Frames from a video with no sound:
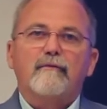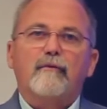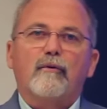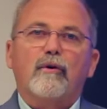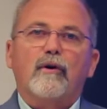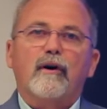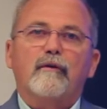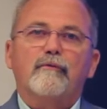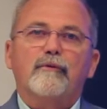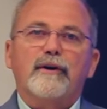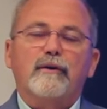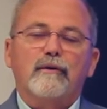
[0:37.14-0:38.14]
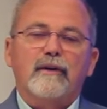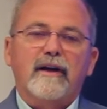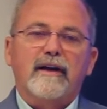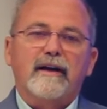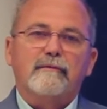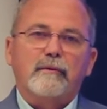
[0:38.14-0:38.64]
for
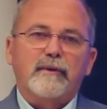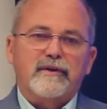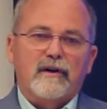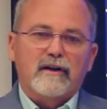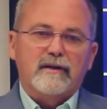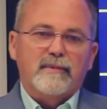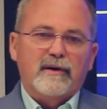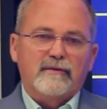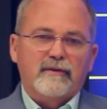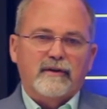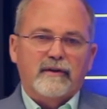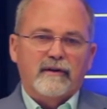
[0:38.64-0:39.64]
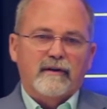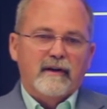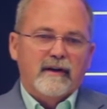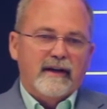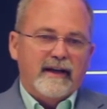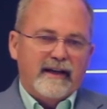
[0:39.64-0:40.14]
Frito-Lay, where we talked about their
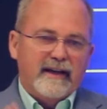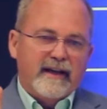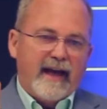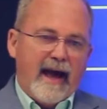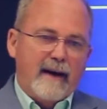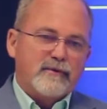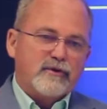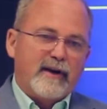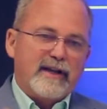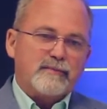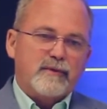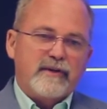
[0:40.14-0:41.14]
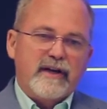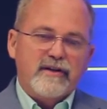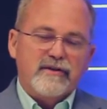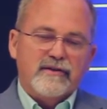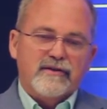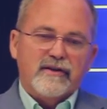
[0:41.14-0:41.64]
in-cab
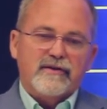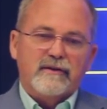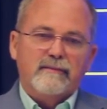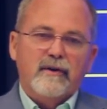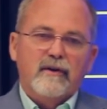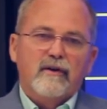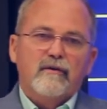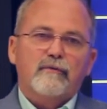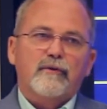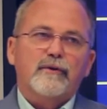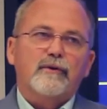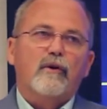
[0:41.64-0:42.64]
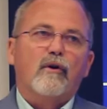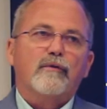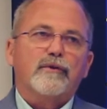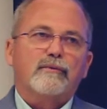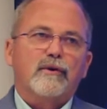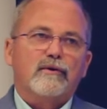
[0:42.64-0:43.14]
transportation system for their
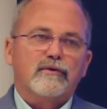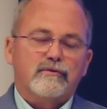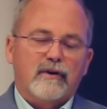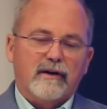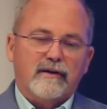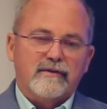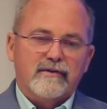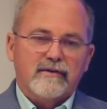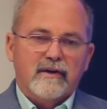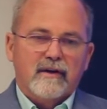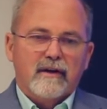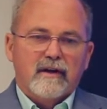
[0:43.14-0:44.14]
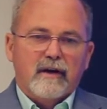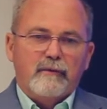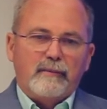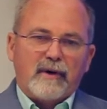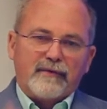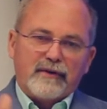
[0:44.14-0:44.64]
over-the-road truckers. And
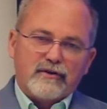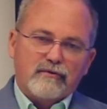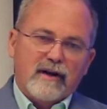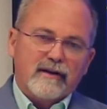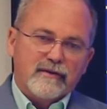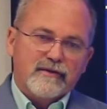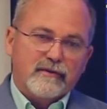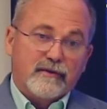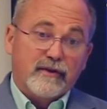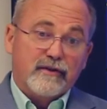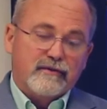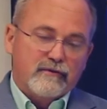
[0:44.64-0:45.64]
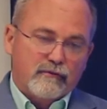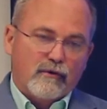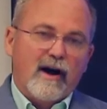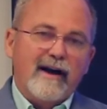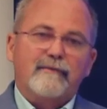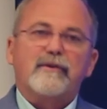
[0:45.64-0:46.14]
we brought the truckers, or the
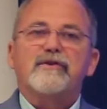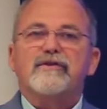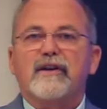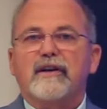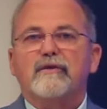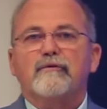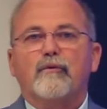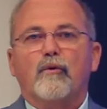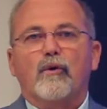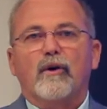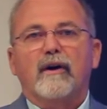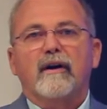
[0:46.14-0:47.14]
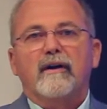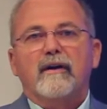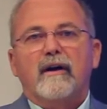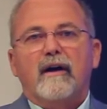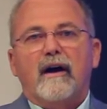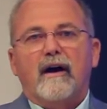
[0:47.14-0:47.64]
drivers, in for
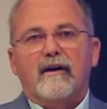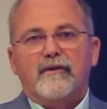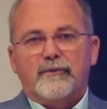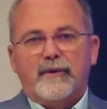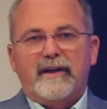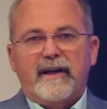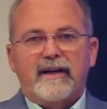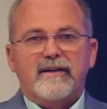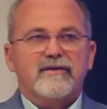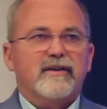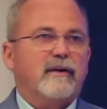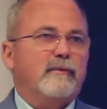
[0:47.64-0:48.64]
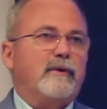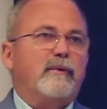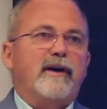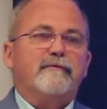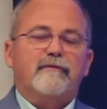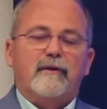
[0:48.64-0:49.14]
3 days, and we
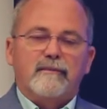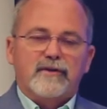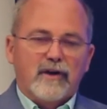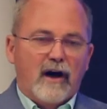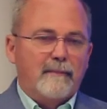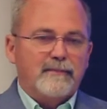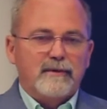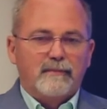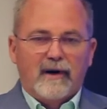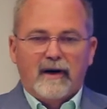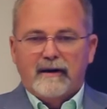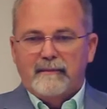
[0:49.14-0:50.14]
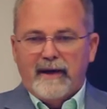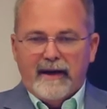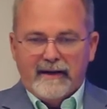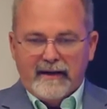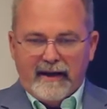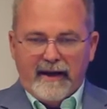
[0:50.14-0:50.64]
went from top to bottom,
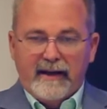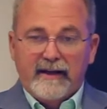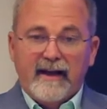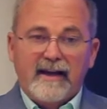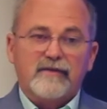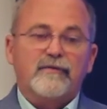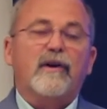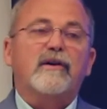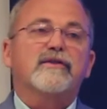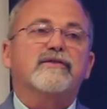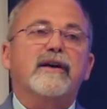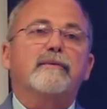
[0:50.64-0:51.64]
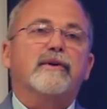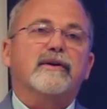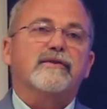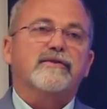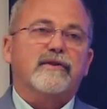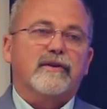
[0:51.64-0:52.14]
end to end, as far as they were
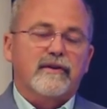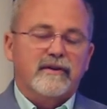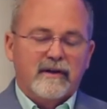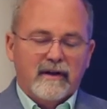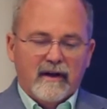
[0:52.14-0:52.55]
concerned,